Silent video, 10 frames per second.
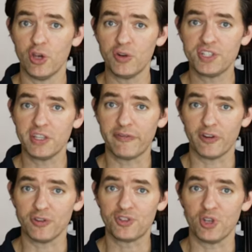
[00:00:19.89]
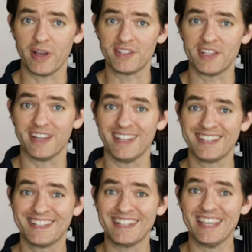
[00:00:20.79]
Notice in the first two I
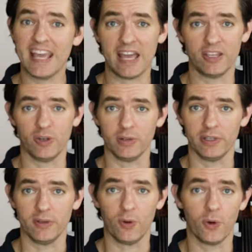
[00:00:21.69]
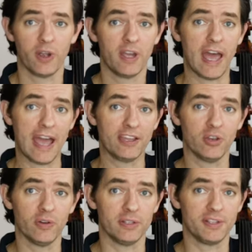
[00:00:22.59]
said see accurately or
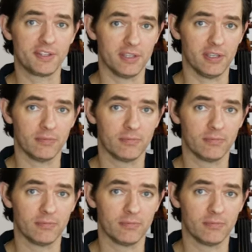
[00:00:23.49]
accurately see.